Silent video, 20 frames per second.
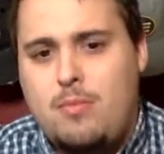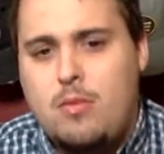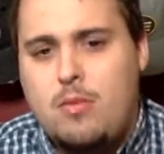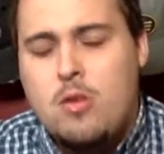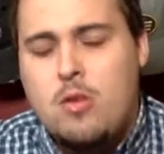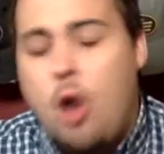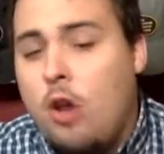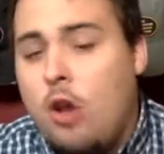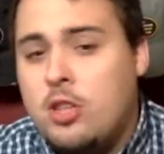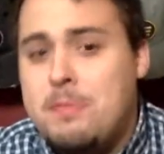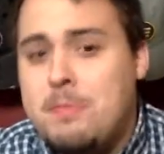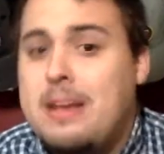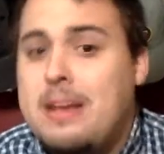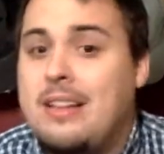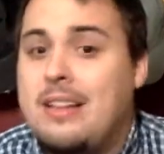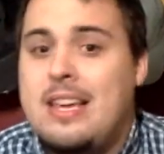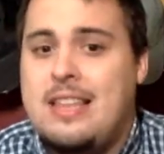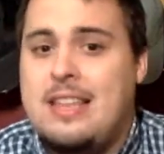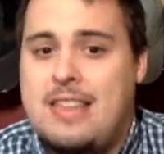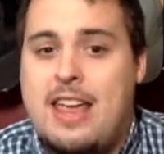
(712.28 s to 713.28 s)

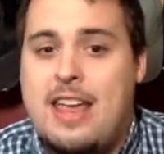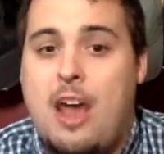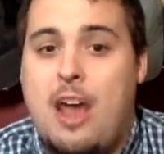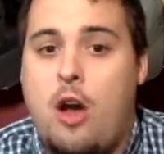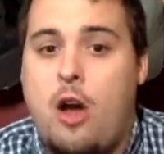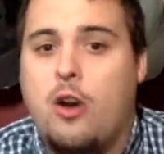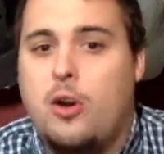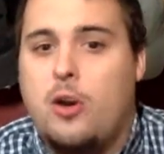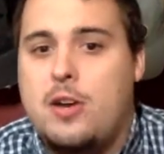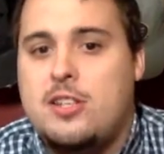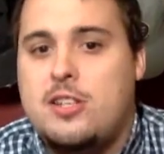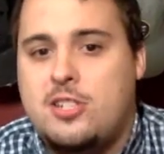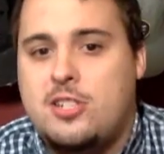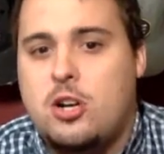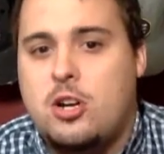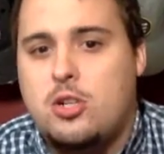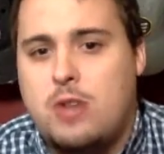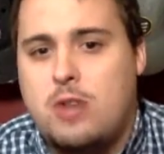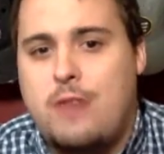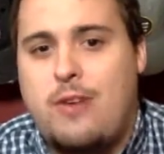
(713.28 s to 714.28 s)
ultimately they are going to start
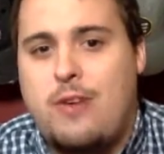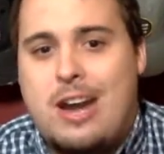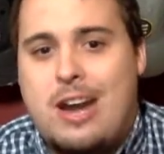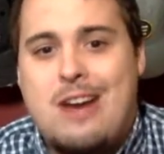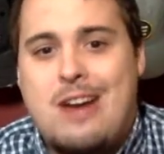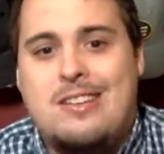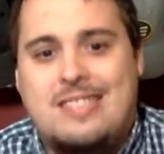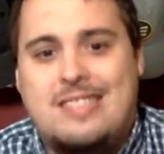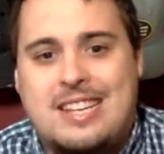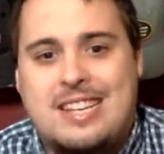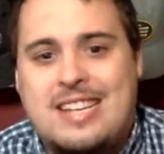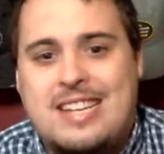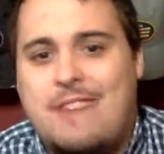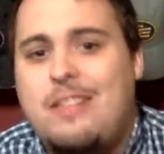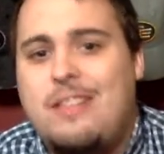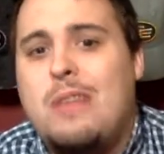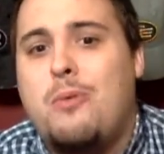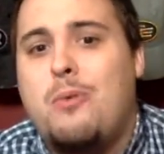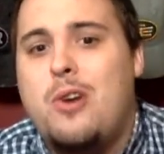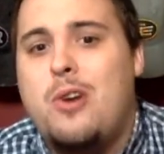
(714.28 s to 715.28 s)
Trevor Harris. They definitely
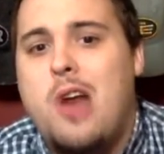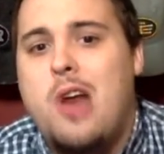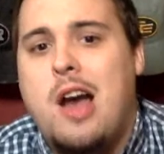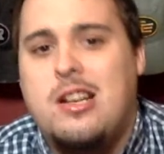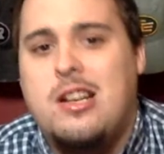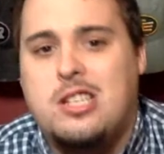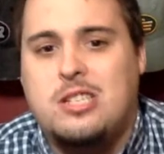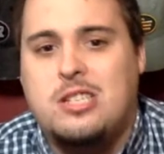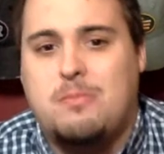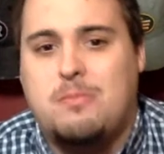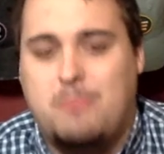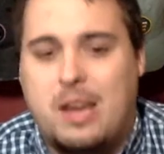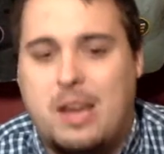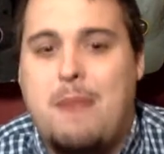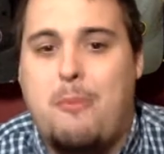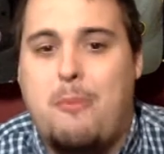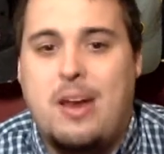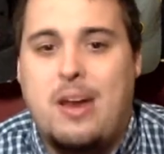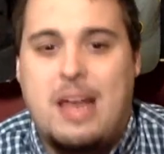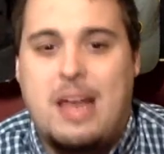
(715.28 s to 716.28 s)
were not just going to
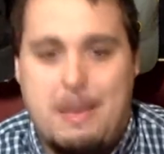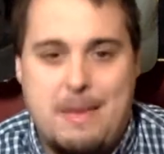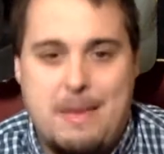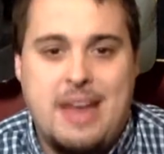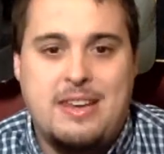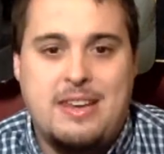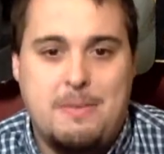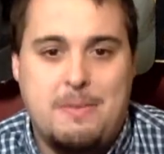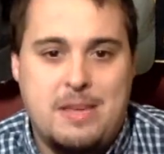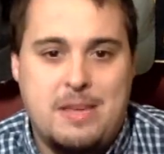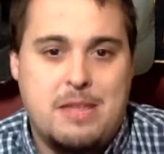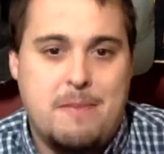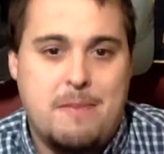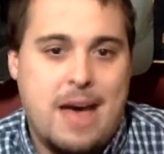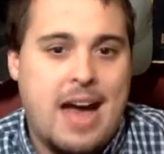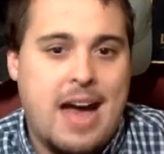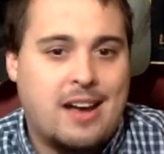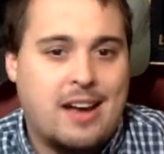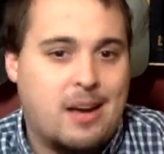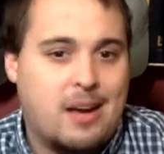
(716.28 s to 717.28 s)
bring him in to be the
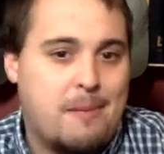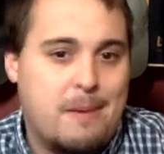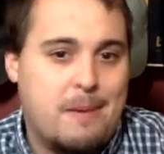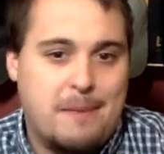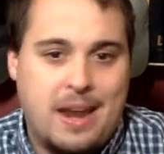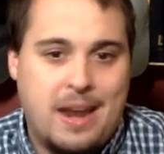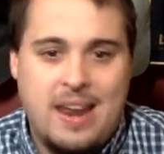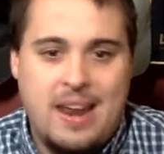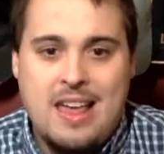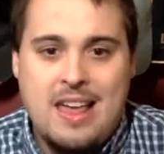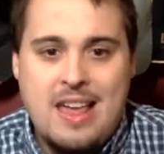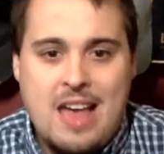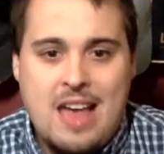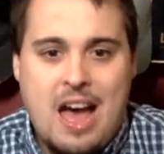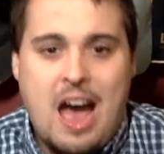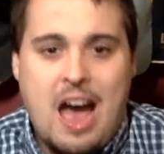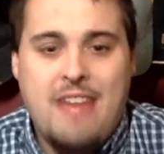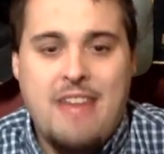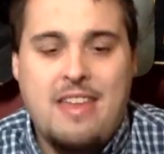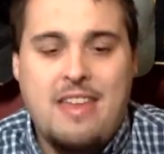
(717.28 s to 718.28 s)
backup. I mean,
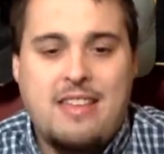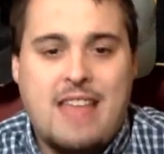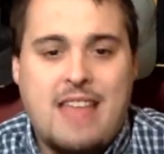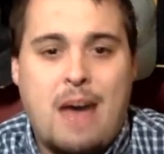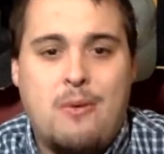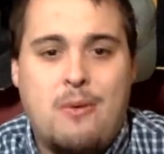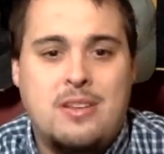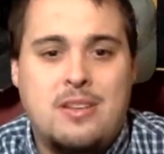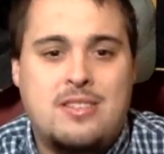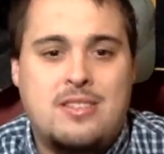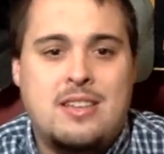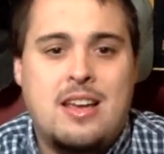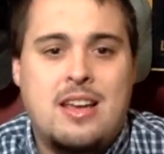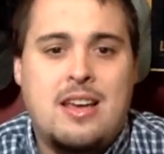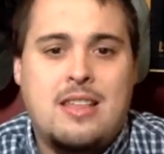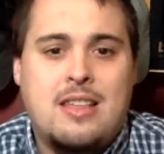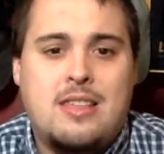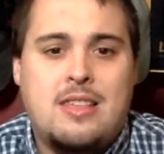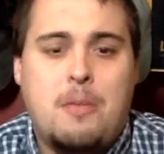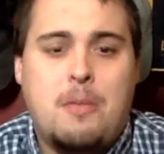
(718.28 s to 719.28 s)
I think that was
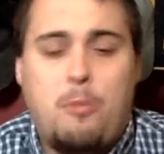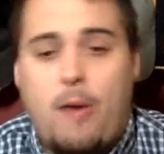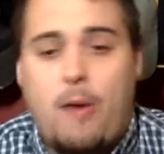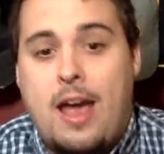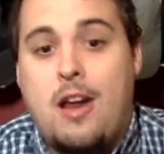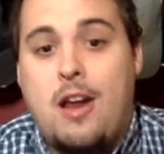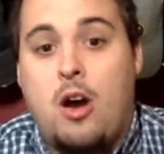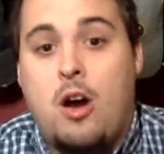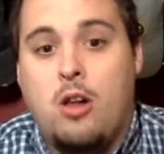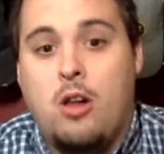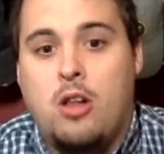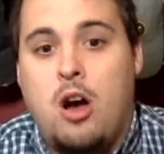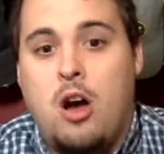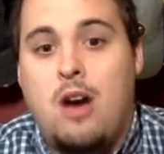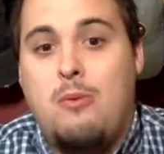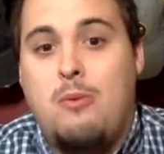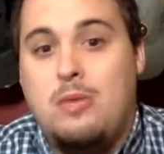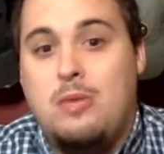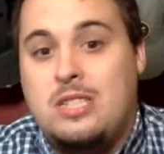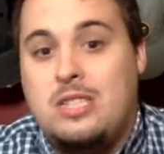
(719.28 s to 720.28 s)
the plan all along
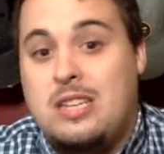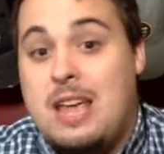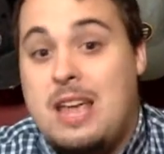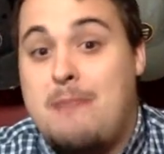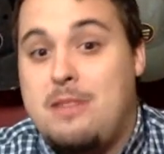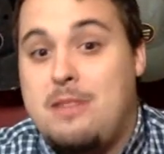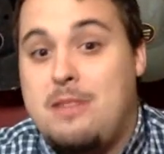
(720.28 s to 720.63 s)
was him to